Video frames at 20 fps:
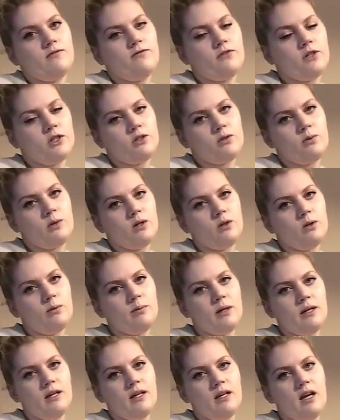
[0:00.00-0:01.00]
first week will
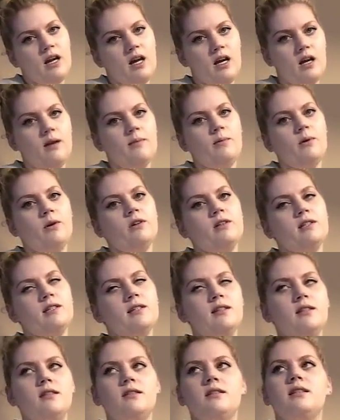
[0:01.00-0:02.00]
be animals
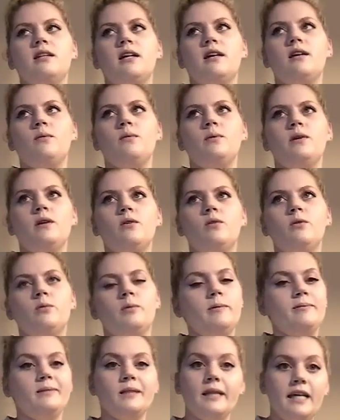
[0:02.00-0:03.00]
and then the second week will
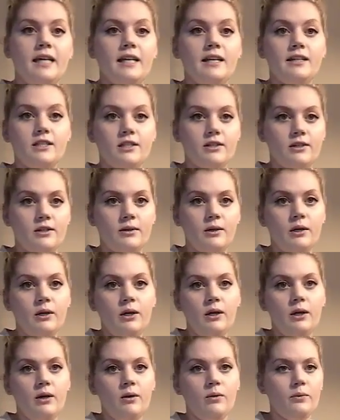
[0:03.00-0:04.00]
be plants or
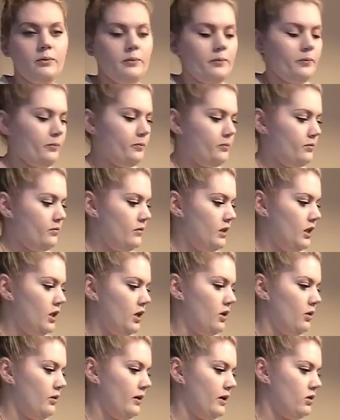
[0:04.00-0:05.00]
you
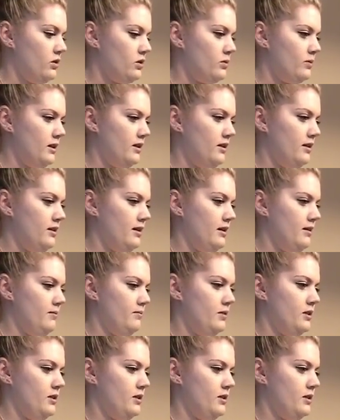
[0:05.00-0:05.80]
know, it goes with the theme.